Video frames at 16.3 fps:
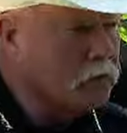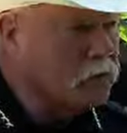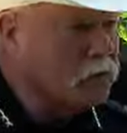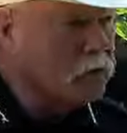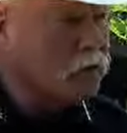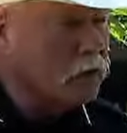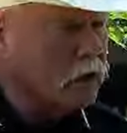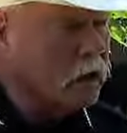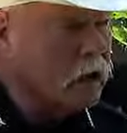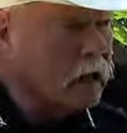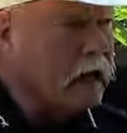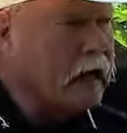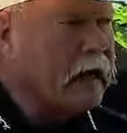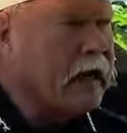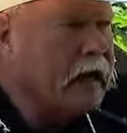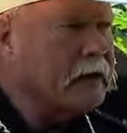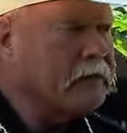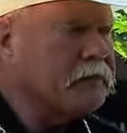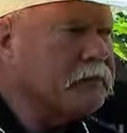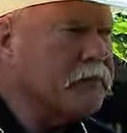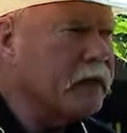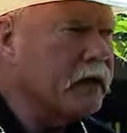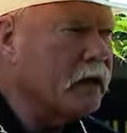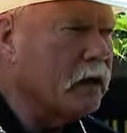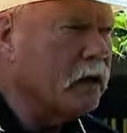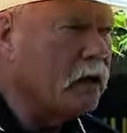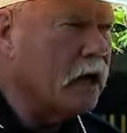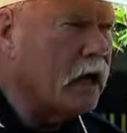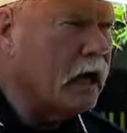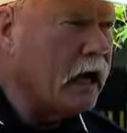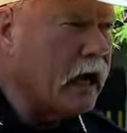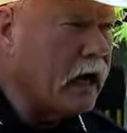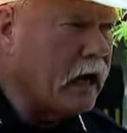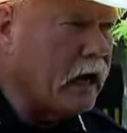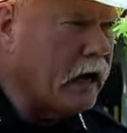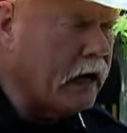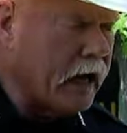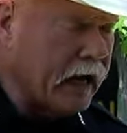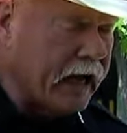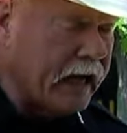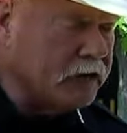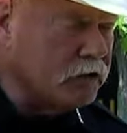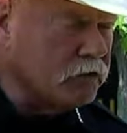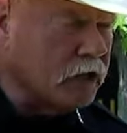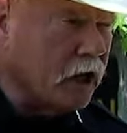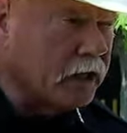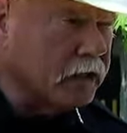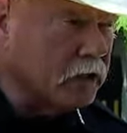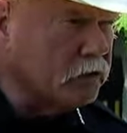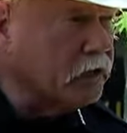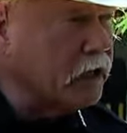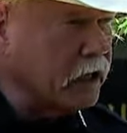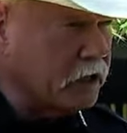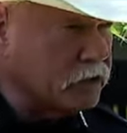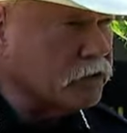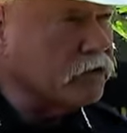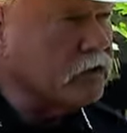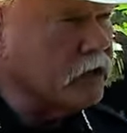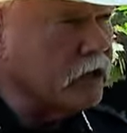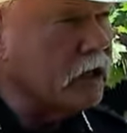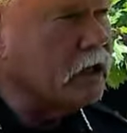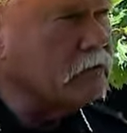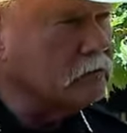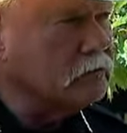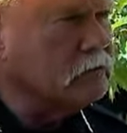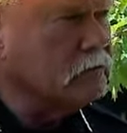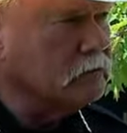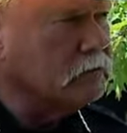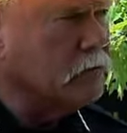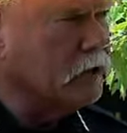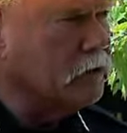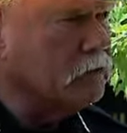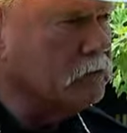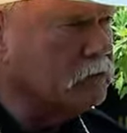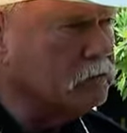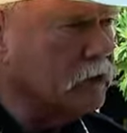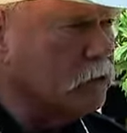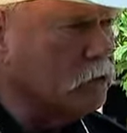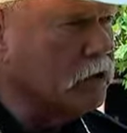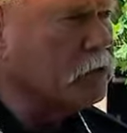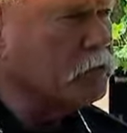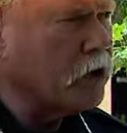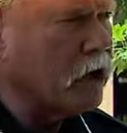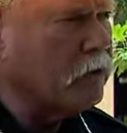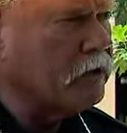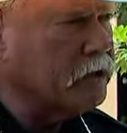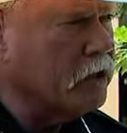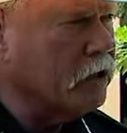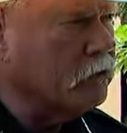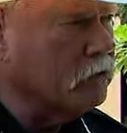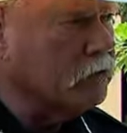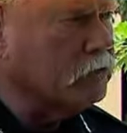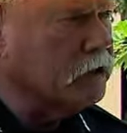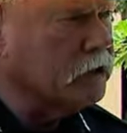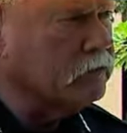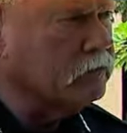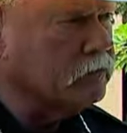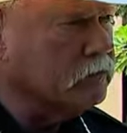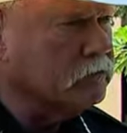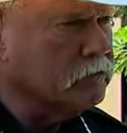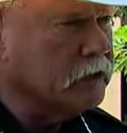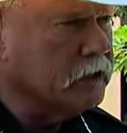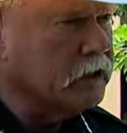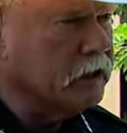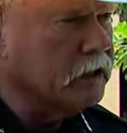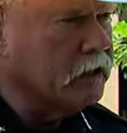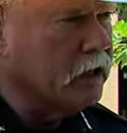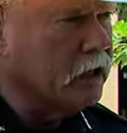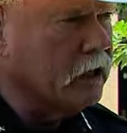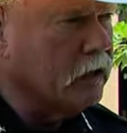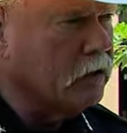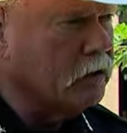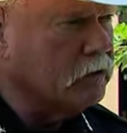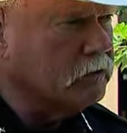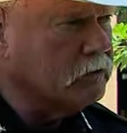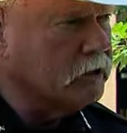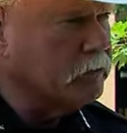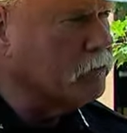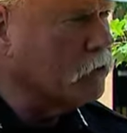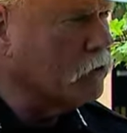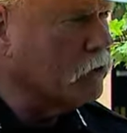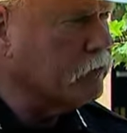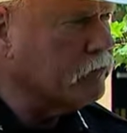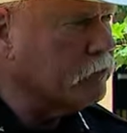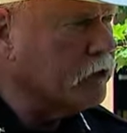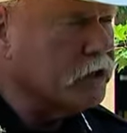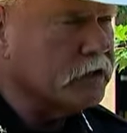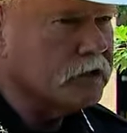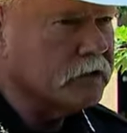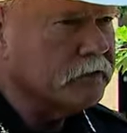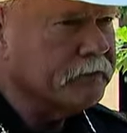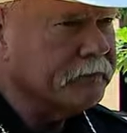shooting occurred, or were they indoors? You know? I do not know the answer to that, but but we'll probably know when we we get it up, uh, get more information.